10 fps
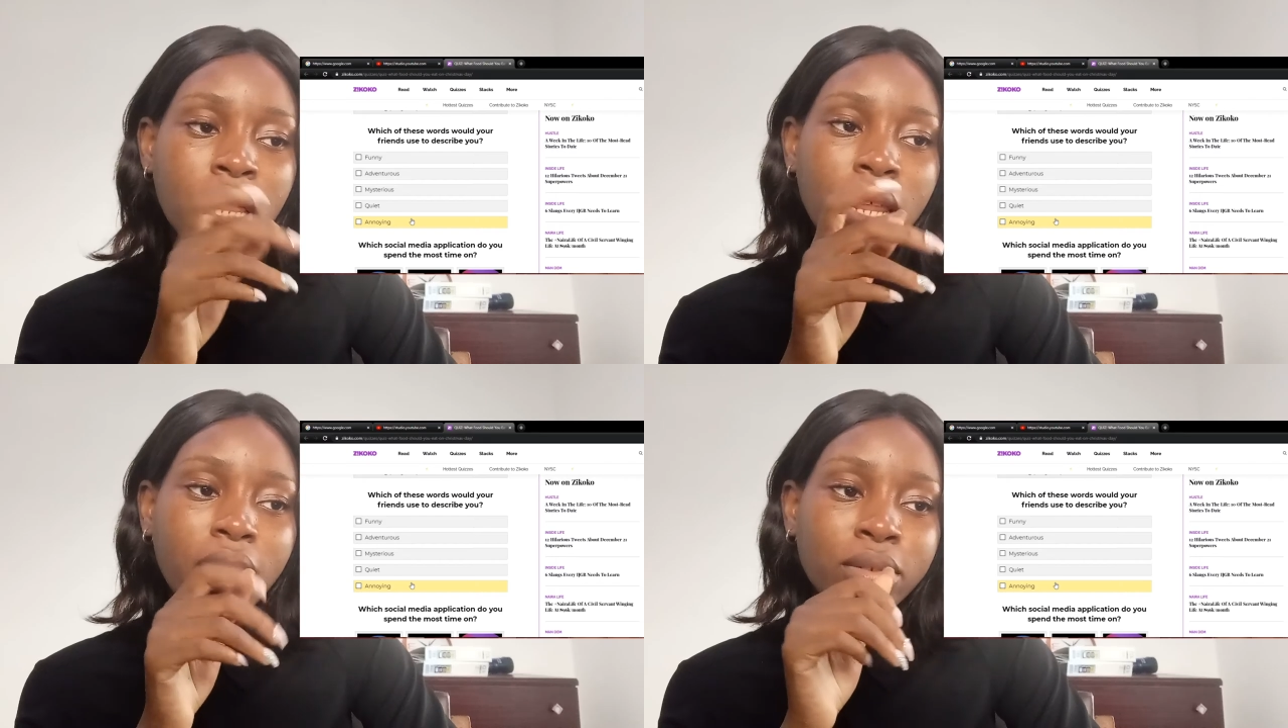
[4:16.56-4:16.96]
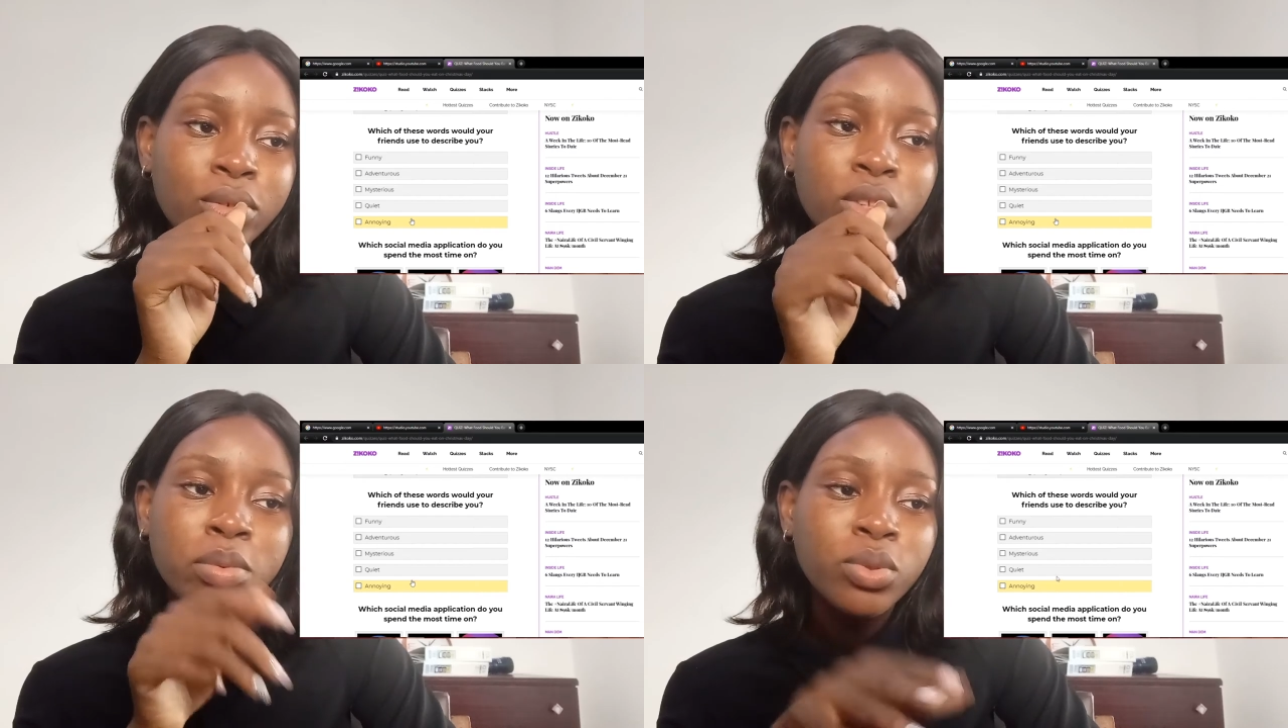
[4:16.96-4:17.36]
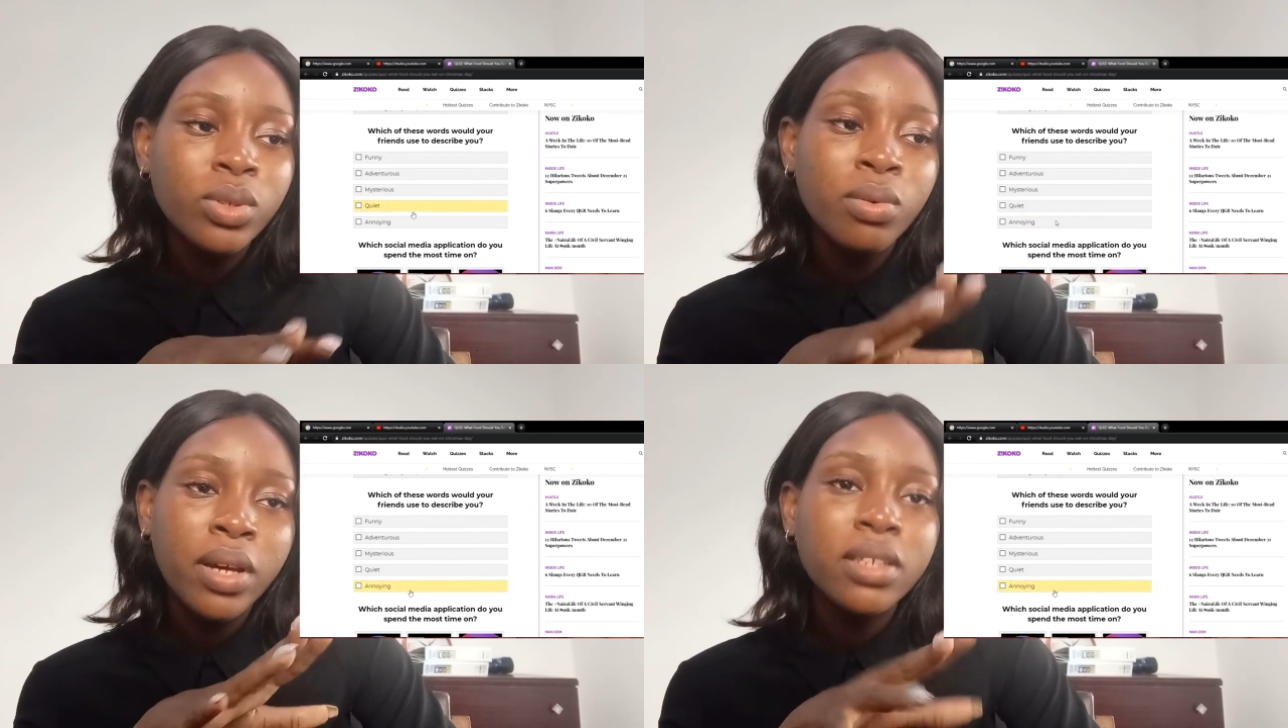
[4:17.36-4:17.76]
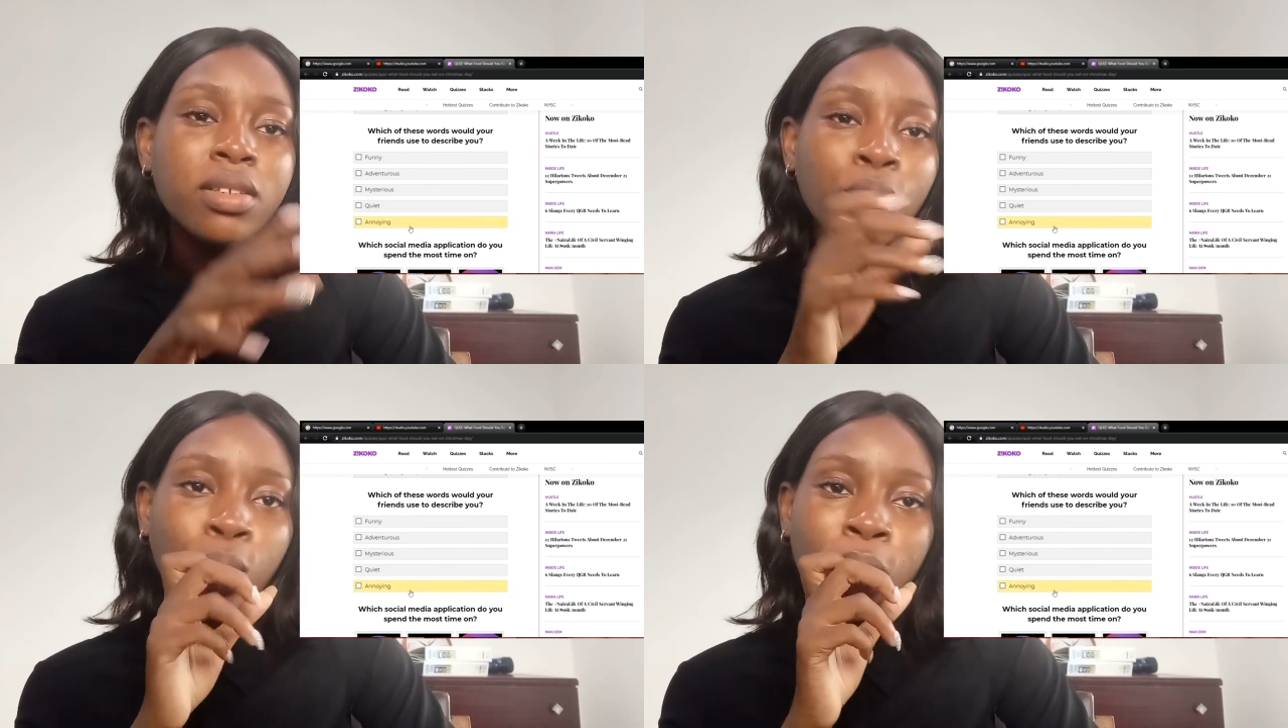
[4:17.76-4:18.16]
I don't know. It's between quiet and
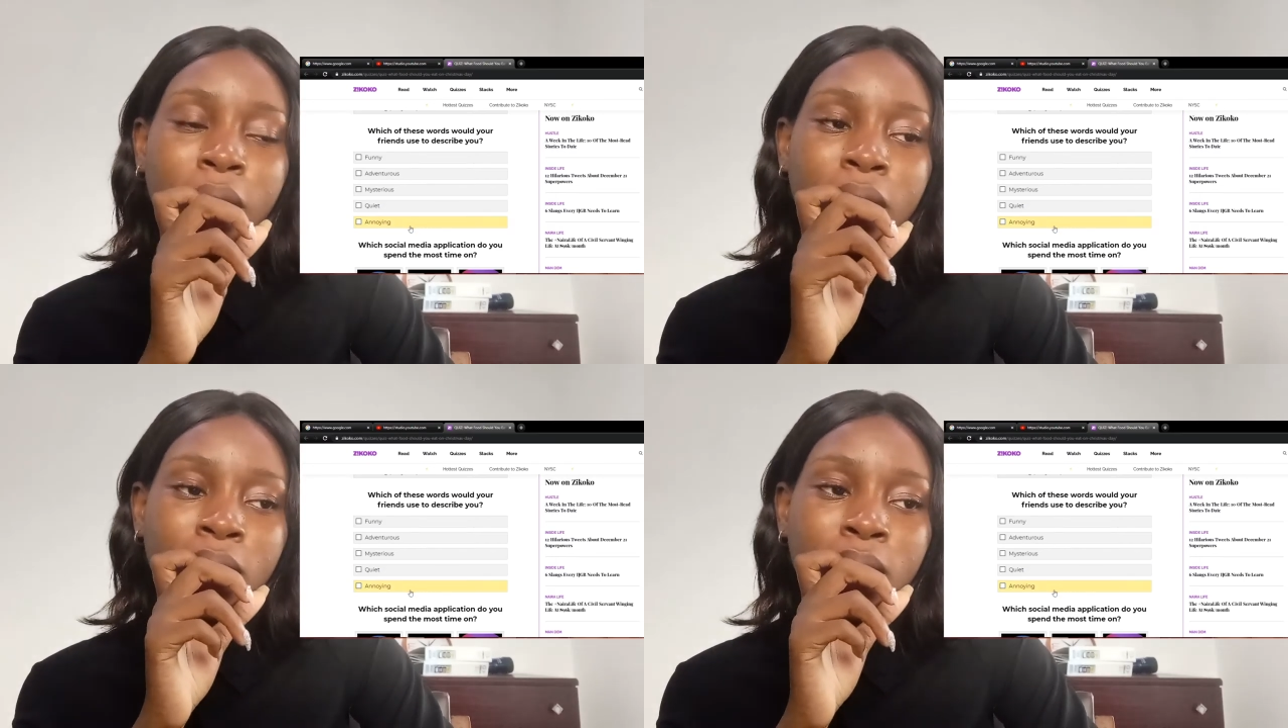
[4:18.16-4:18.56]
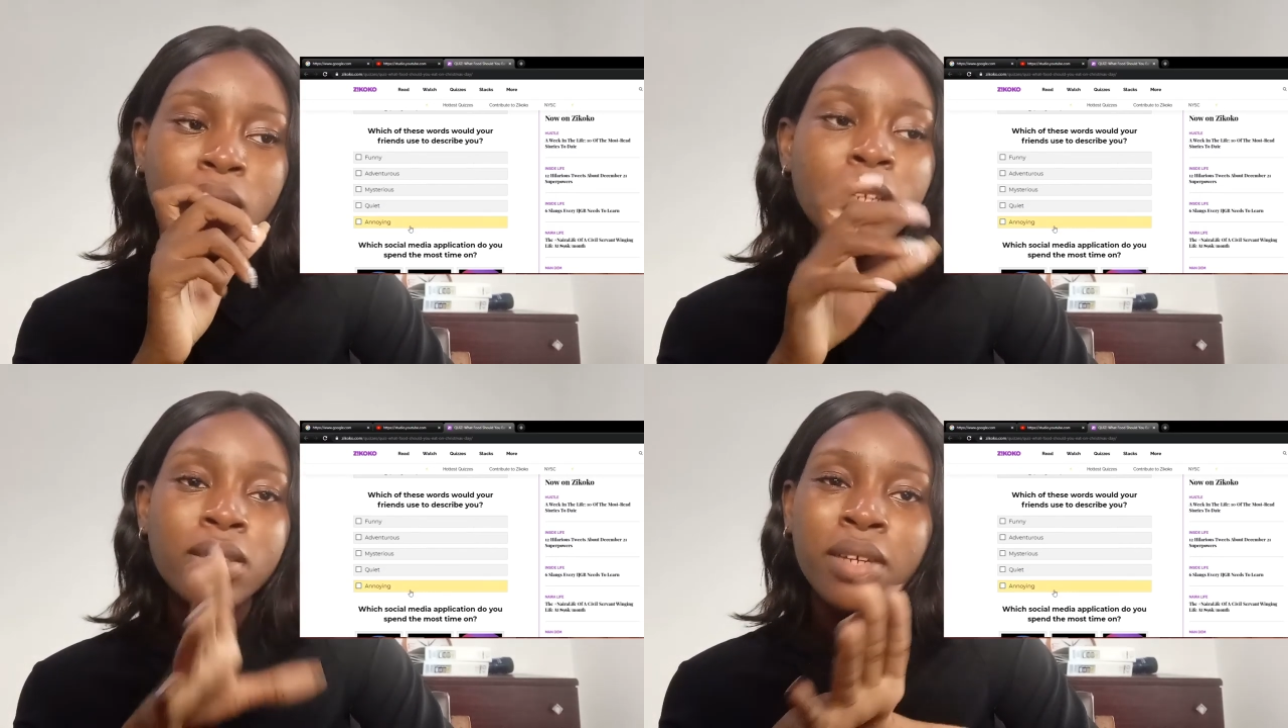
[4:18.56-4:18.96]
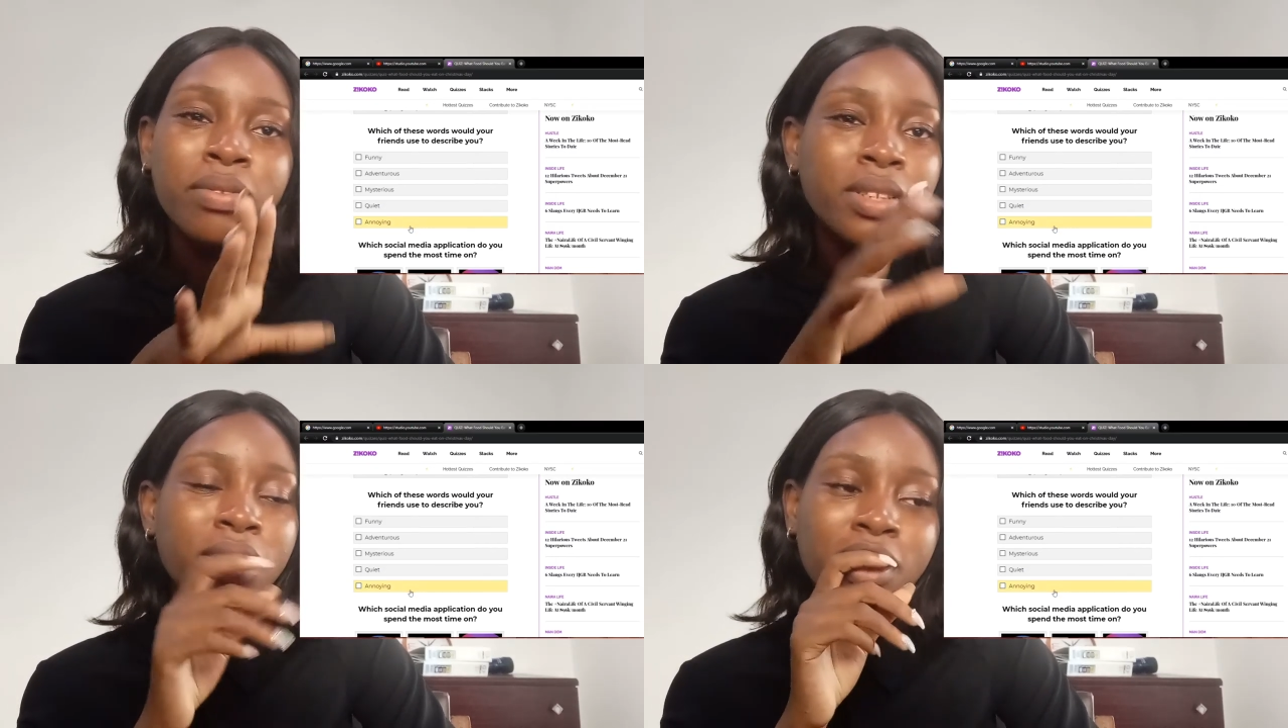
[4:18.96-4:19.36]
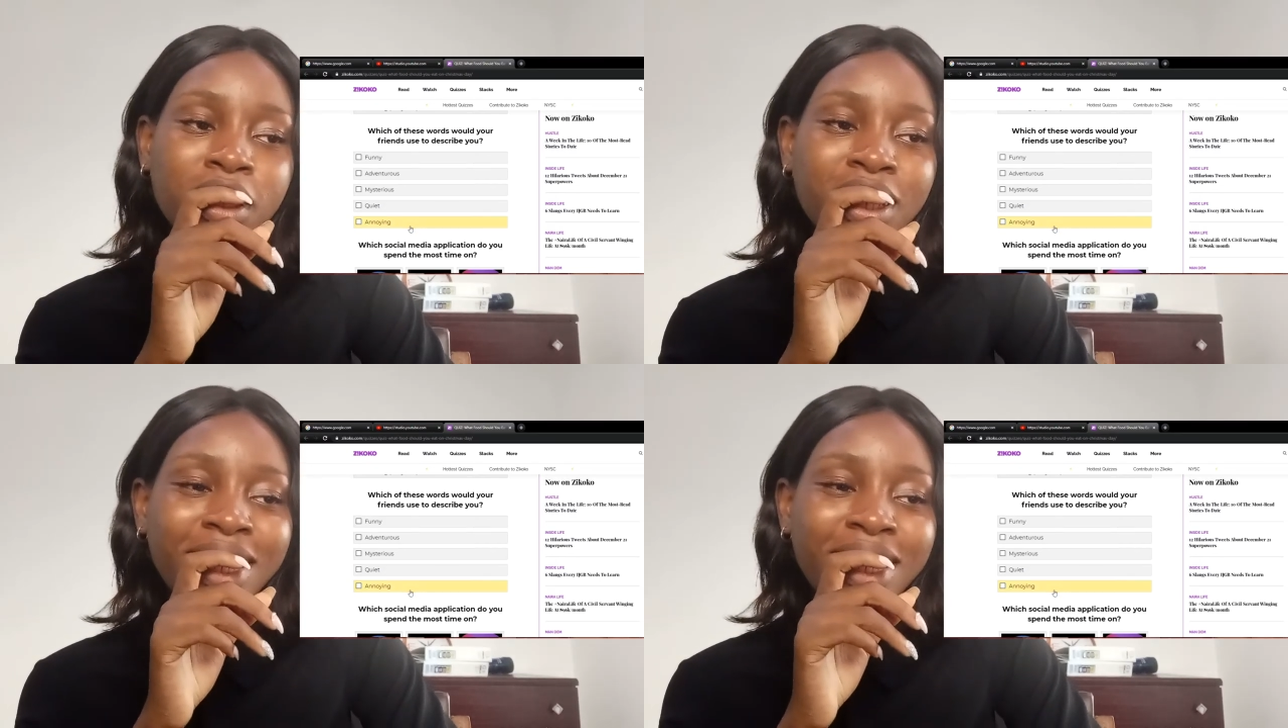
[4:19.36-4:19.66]
annoying, definitely.